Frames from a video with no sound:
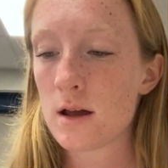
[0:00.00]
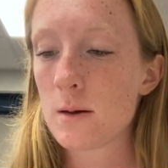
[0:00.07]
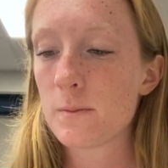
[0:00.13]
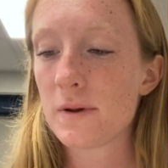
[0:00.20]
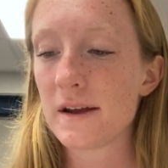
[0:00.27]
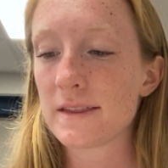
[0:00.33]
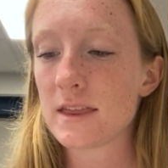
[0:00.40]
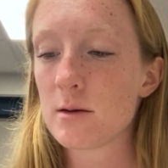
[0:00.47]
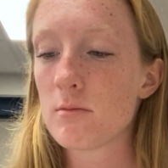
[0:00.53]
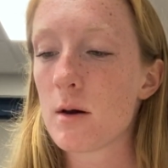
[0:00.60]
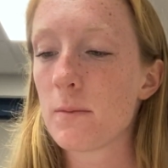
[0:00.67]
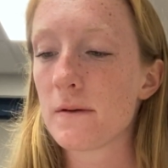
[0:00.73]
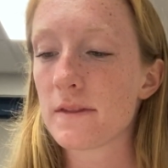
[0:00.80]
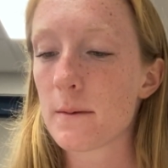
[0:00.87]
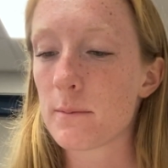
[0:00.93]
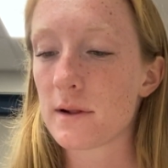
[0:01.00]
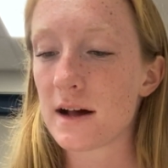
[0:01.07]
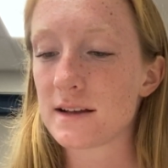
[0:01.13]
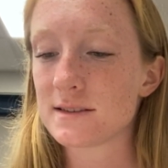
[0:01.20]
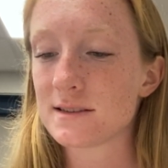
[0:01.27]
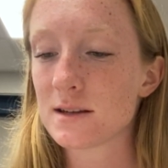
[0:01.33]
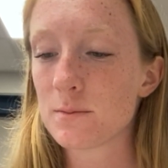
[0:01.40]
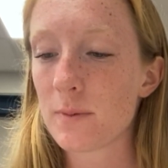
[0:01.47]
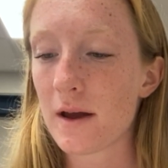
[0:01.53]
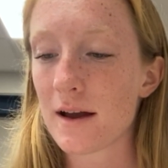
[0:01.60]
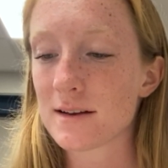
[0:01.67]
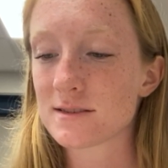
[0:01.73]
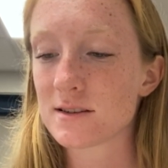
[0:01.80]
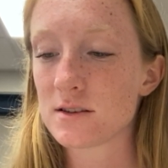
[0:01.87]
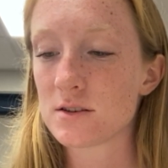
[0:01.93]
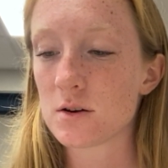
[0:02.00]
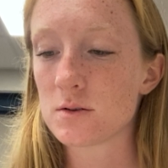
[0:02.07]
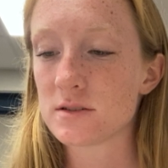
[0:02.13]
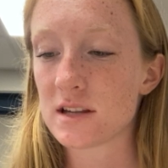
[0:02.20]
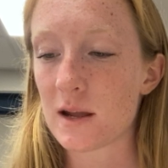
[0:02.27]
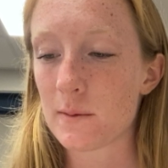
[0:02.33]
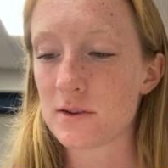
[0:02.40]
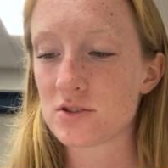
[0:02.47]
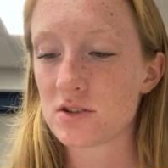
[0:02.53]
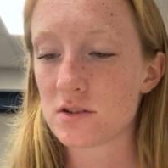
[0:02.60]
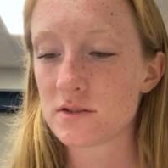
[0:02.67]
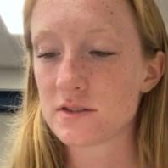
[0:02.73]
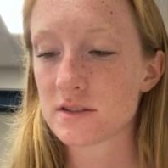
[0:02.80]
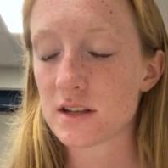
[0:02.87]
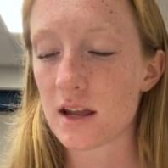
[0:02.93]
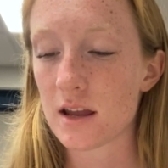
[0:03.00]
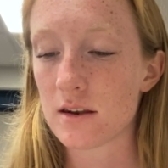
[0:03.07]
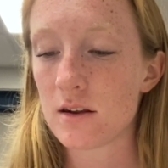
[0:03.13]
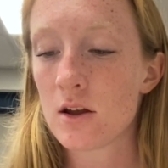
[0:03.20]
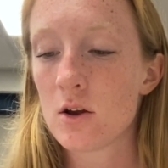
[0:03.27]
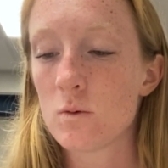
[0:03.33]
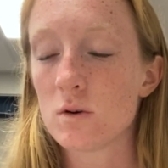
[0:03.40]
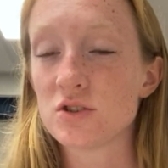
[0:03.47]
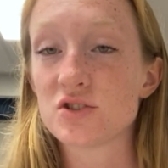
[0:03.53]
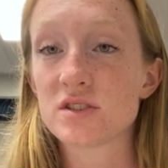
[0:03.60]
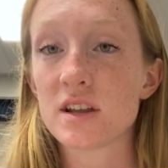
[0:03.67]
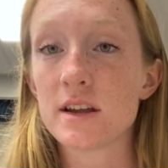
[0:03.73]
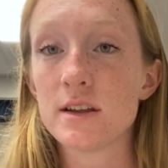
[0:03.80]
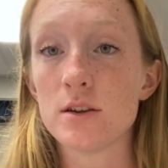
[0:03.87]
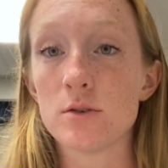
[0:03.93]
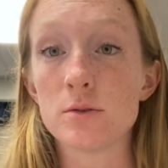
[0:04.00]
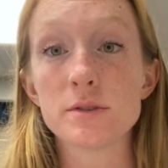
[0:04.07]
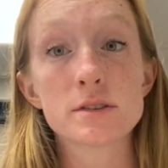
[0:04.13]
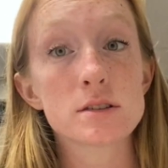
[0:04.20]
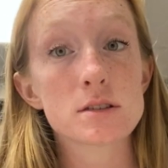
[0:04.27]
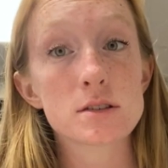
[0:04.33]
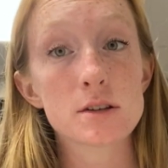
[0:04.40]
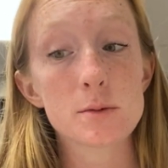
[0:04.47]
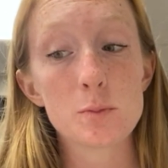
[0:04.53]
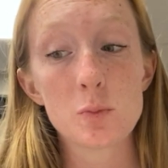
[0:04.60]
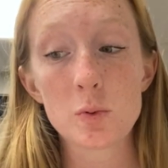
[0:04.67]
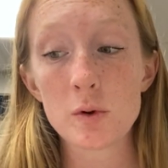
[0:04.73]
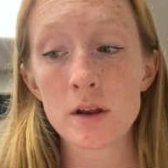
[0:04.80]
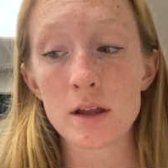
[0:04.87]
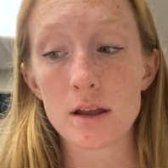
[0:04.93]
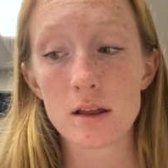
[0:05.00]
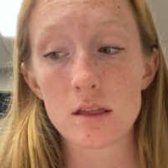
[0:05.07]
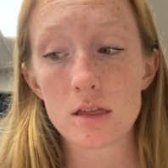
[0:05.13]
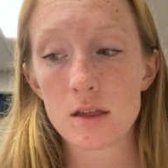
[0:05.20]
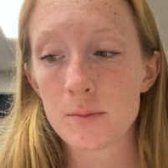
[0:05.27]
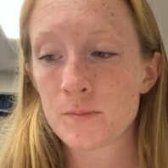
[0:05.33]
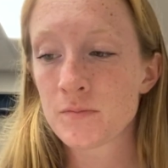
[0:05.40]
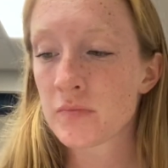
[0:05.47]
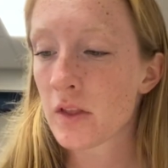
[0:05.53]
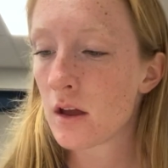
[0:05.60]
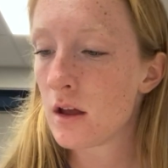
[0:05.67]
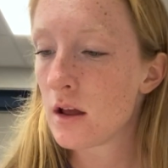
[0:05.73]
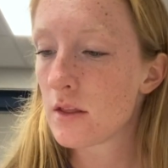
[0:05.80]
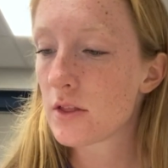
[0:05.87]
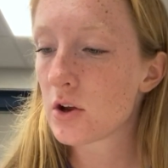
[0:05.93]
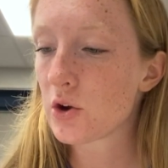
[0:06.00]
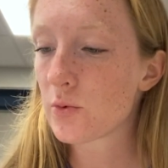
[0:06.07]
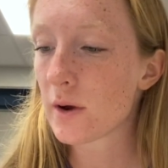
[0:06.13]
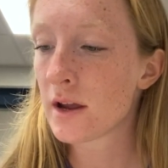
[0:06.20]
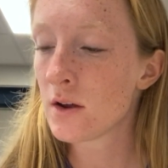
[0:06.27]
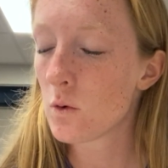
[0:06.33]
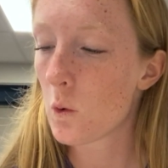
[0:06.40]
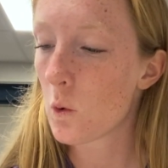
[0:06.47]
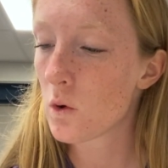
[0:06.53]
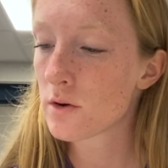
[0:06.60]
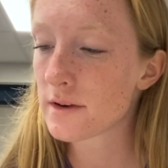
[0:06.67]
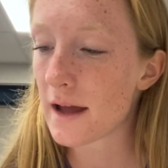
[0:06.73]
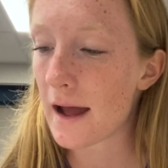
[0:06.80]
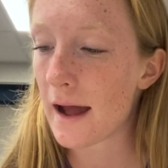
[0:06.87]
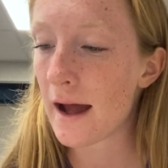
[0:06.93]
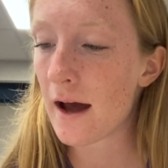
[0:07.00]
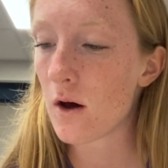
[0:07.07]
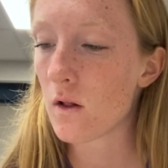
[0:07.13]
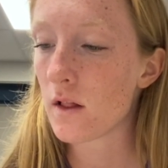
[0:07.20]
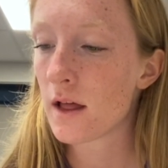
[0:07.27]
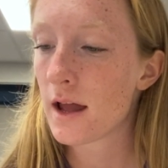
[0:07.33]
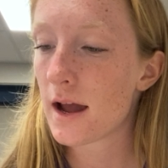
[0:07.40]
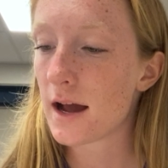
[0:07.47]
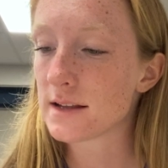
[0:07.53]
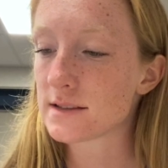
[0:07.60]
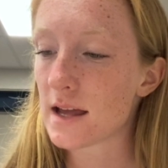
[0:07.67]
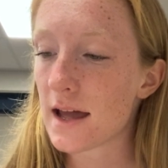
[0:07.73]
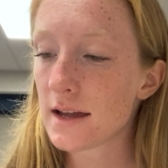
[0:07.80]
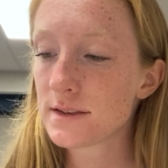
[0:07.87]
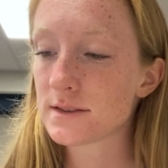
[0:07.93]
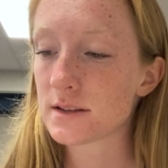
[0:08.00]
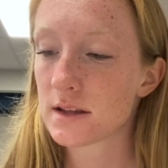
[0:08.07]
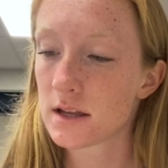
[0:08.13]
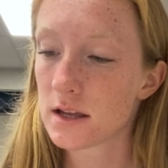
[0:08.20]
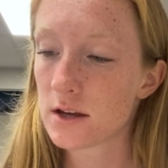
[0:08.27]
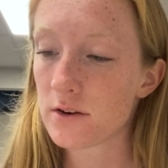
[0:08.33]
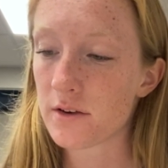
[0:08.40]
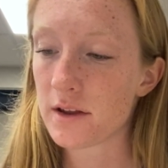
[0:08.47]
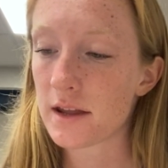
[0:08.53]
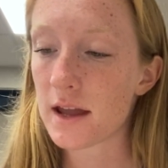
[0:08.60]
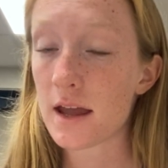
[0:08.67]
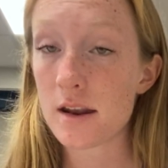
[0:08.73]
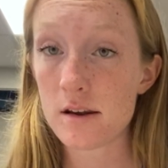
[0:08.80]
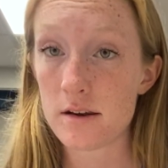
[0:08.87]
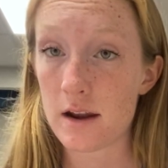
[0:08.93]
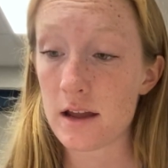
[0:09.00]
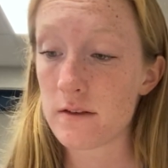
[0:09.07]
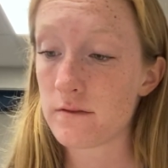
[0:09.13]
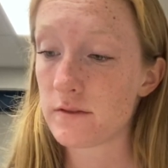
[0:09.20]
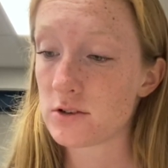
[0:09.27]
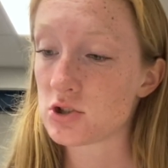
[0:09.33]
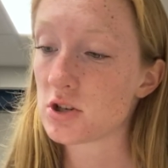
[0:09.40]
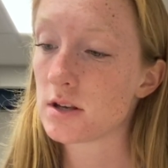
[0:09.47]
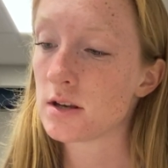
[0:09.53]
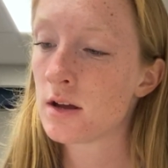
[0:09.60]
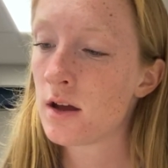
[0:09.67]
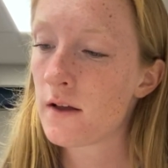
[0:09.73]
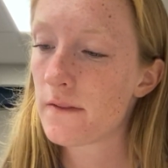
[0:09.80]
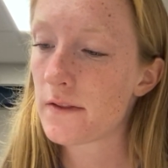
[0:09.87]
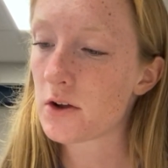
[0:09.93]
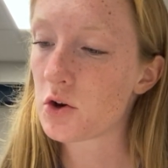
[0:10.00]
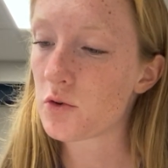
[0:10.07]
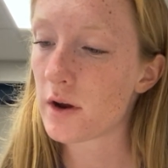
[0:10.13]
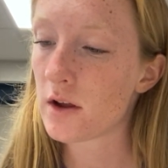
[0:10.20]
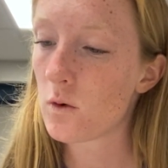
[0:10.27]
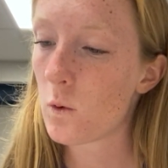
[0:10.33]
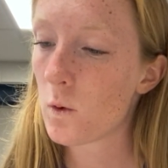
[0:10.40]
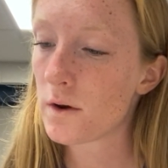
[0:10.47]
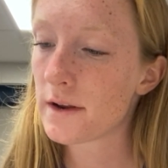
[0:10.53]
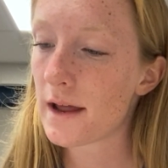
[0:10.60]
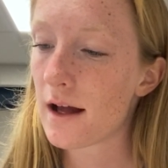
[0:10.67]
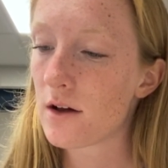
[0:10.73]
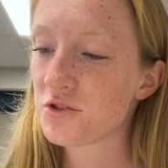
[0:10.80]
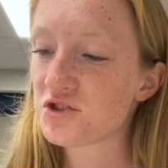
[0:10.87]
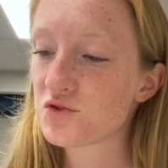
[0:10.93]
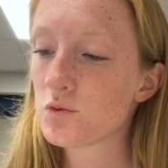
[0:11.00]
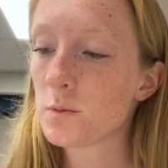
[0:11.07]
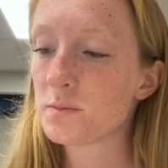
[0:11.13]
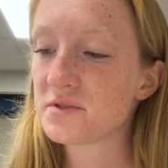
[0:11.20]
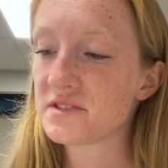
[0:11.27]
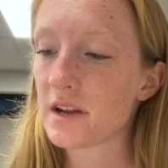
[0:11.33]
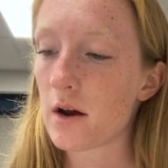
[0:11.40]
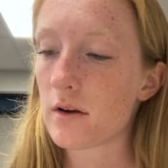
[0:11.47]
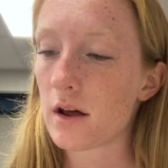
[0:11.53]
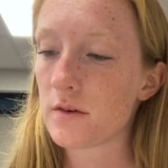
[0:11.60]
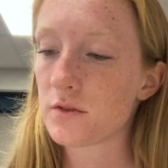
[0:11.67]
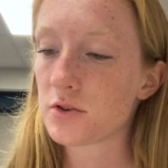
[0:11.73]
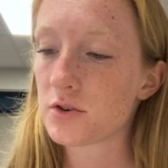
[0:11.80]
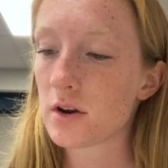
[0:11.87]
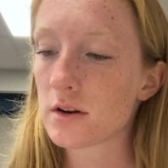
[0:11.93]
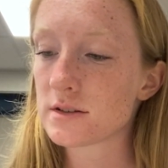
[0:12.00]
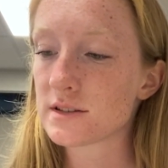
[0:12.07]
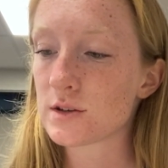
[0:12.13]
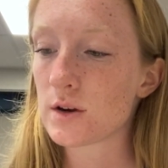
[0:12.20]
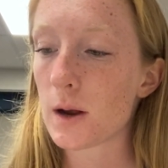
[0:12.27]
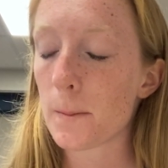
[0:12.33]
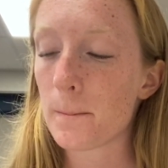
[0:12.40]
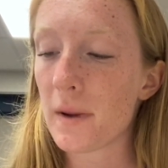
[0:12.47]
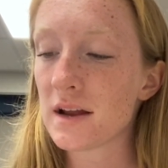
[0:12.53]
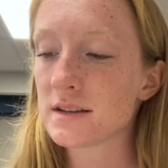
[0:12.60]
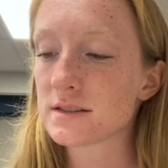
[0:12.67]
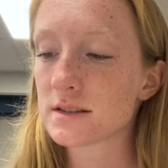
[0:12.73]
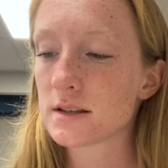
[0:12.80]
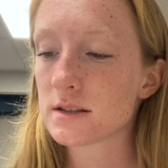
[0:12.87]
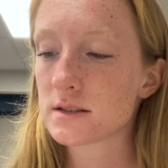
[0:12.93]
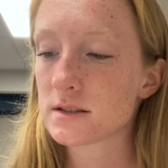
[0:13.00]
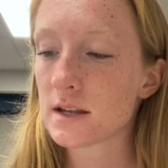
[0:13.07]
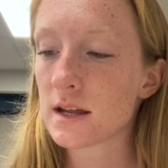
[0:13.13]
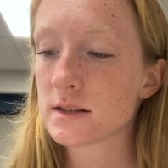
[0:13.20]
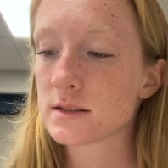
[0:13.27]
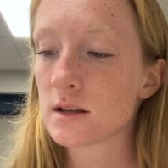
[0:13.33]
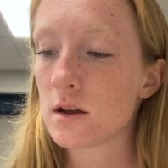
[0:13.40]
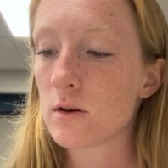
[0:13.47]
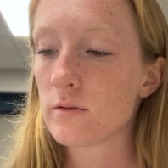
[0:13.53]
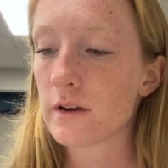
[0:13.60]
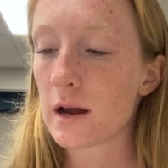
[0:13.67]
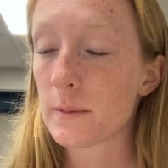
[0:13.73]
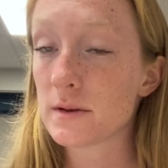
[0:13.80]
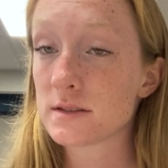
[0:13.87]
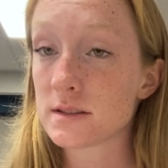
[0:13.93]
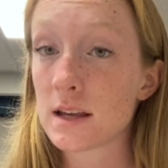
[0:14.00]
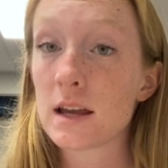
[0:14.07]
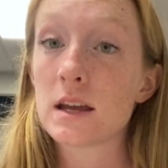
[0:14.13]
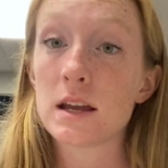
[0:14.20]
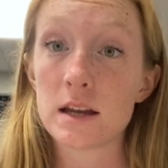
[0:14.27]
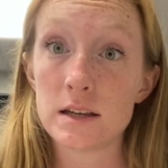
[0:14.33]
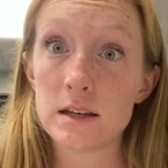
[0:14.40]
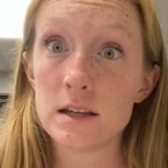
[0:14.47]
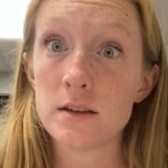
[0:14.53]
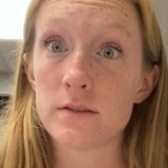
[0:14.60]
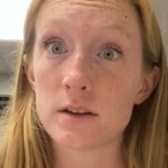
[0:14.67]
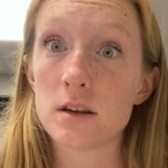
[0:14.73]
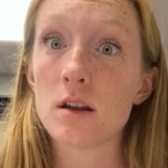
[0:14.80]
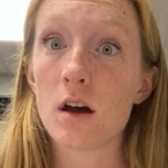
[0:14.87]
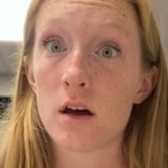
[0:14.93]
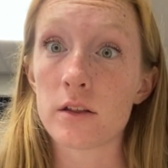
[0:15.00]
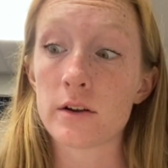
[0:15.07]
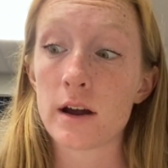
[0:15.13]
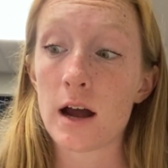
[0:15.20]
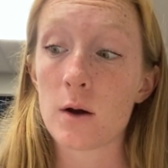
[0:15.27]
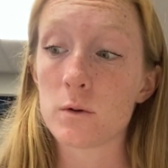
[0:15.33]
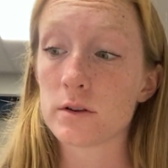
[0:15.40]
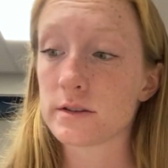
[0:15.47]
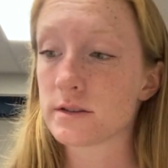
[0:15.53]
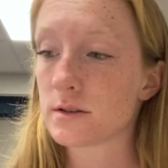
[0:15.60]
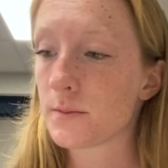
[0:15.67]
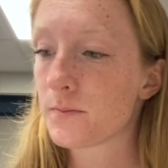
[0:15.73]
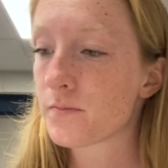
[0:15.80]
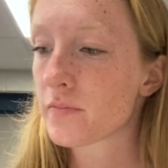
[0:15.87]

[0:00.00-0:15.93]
Pick them up with a plastic bag so you don't damage their skin, which they use to breathe. The great horned owl has excellent hearing and night vision. The great horned owl swoops down after dark to grab mice, snakes, rabbits, and even other owls.